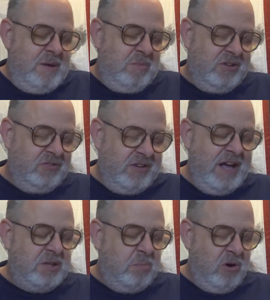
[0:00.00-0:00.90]
Because the
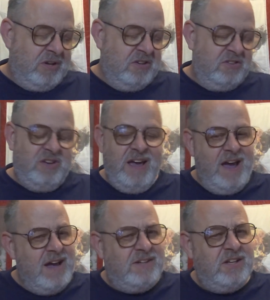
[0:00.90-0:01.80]
next book is
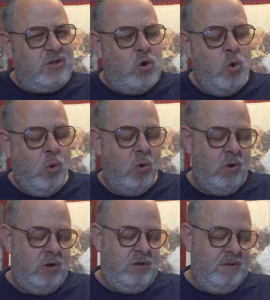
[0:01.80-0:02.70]
Ain't It
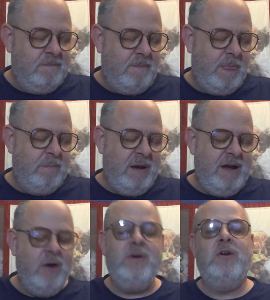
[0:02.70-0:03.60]
Cool by
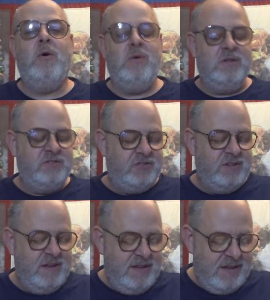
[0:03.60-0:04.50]
Harry Knowles
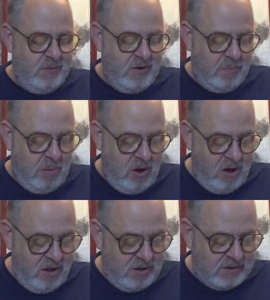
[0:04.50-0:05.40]
with
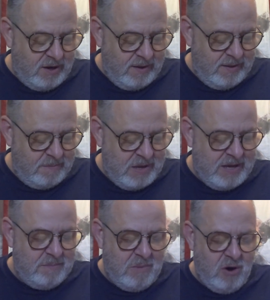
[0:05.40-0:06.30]
Paul Cullum
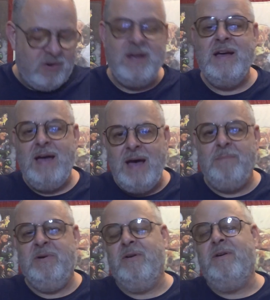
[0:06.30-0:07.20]
and Mark
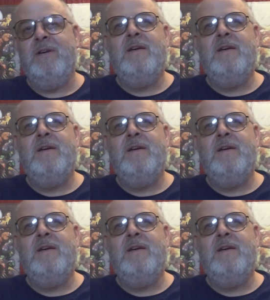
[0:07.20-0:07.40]
Ebner.